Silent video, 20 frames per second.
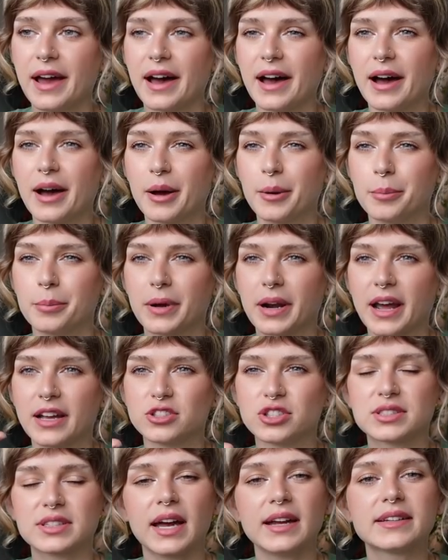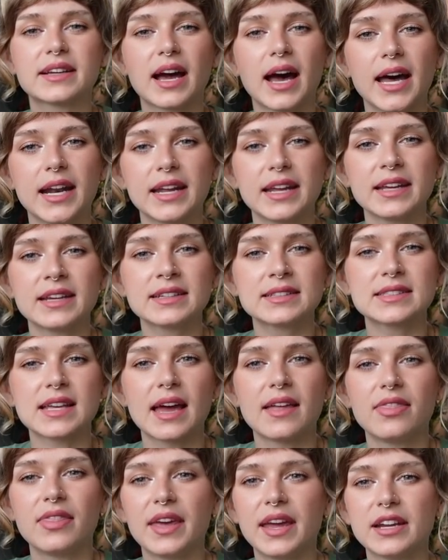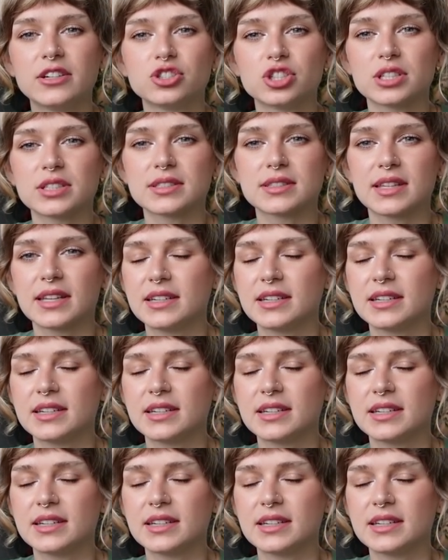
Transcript: um, but I just had cuttings and they just,